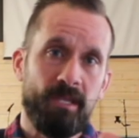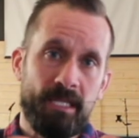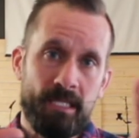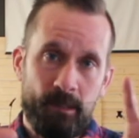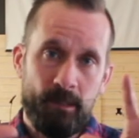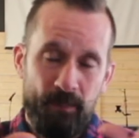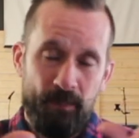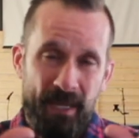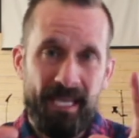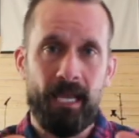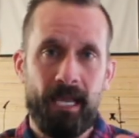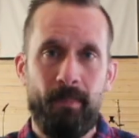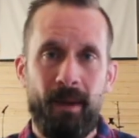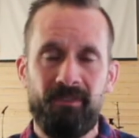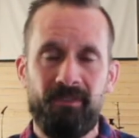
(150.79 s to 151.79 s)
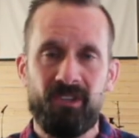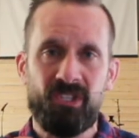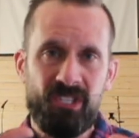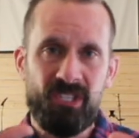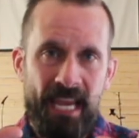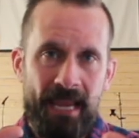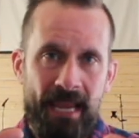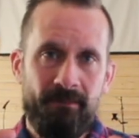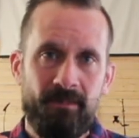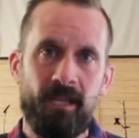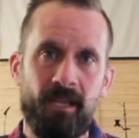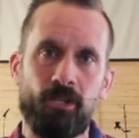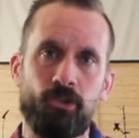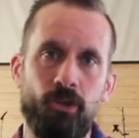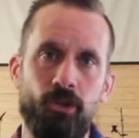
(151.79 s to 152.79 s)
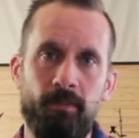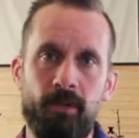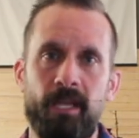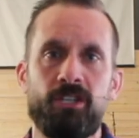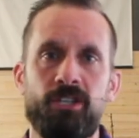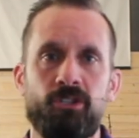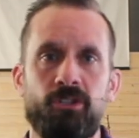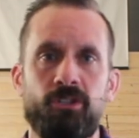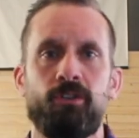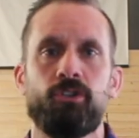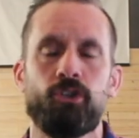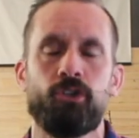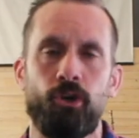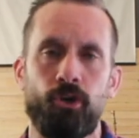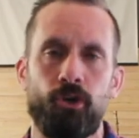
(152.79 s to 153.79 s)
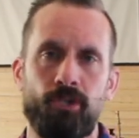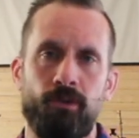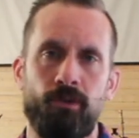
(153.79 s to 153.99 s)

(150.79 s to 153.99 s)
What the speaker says: speaking about the same thing, the tribulation of the church,